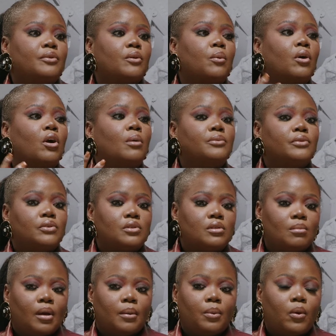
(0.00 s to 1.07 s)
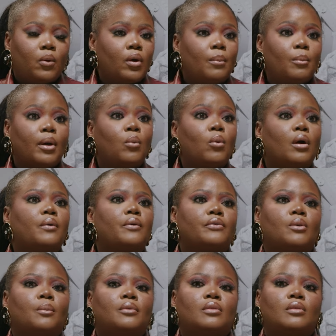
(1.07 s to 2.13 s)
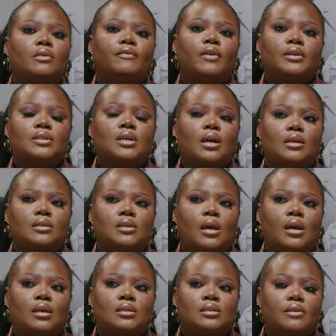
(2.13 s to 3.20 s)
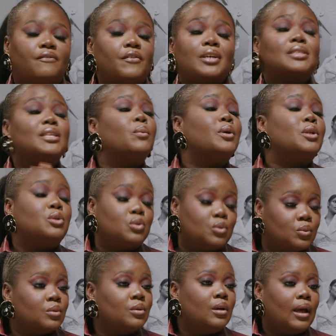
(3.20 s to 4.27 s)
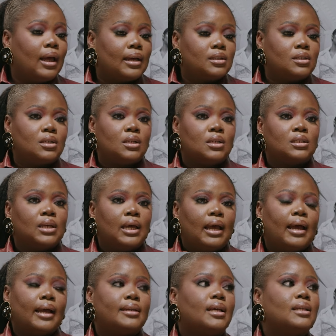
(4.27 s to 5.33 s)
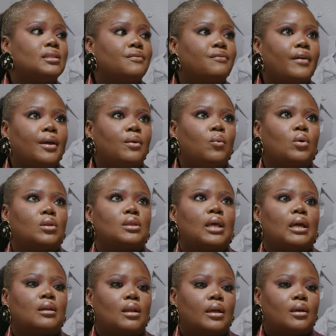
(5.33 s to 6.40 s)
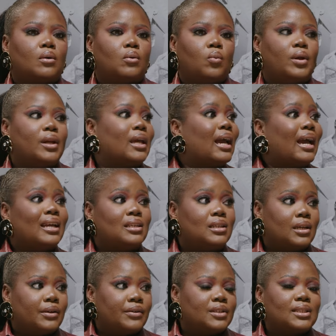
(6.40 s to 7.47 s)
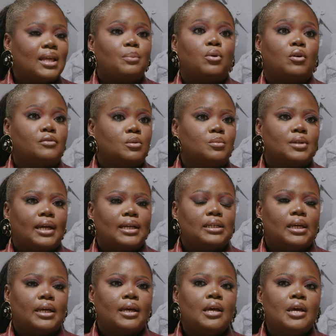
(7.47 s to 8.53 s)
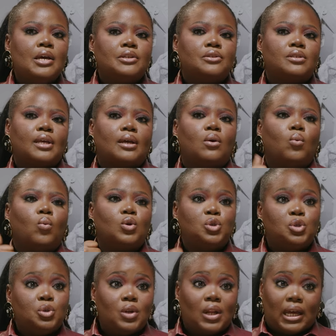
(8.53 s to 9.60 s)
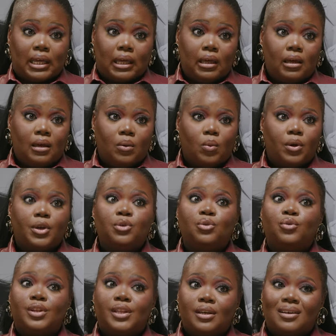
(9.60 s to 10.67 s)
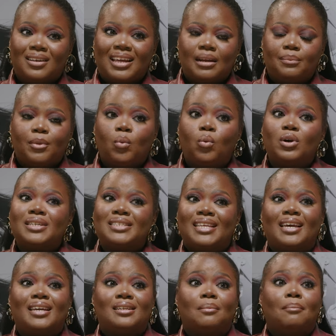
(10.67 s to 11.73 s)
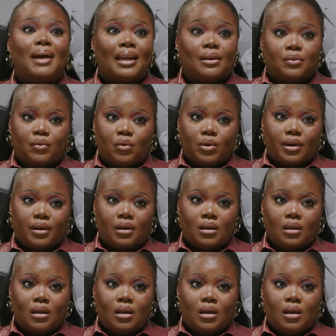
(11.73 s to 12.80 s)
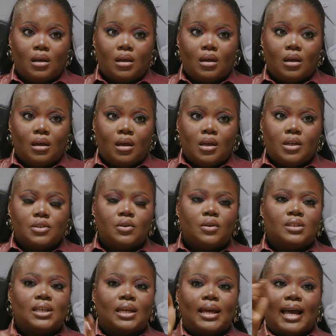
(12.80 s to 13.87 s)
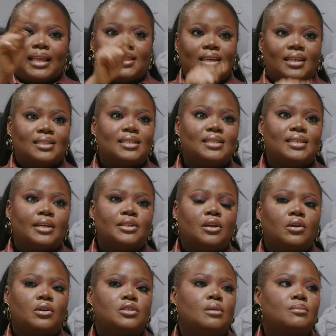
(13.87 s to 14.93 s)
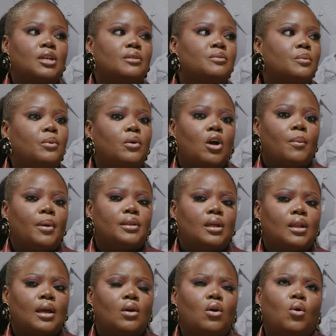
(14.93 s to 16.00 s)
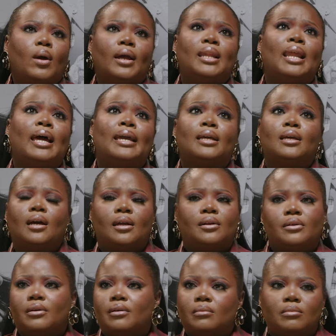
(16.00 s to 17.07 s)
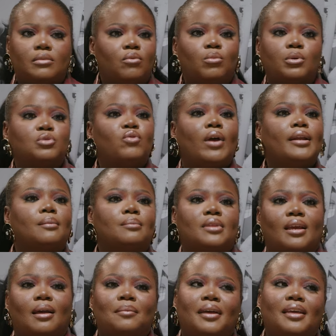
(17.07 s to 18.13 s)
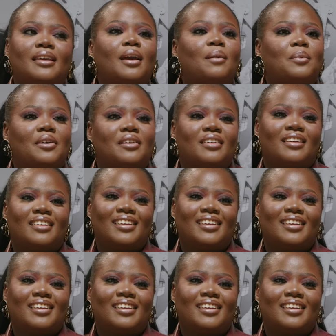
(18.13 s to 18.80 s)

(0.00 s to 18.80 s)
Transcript: someone comes into my program or I work with someone, the first thing we do actually is identifying what that like winning idea is, that profitable idea. So it's like, what do you like? What are you really good at? But what is there a demand for? So it's like at the intersection, because sometimes people come and they're like, I like, I don't know, the most random thing. I'm like, but...